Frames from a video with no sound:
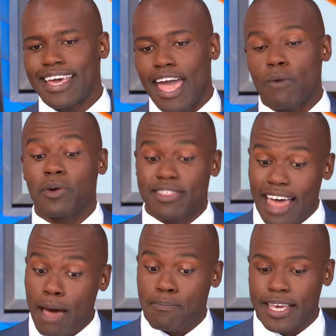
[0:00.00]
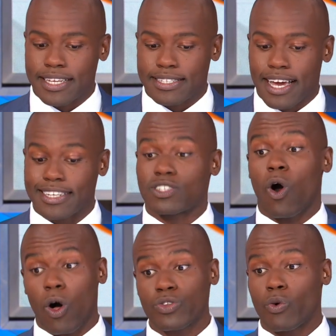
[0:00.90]
And with that being said, it's
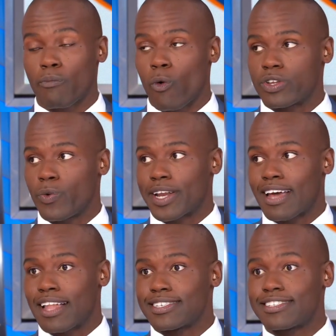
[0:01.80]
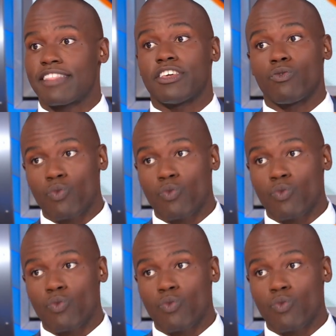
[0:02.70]
also important to acknowledge that the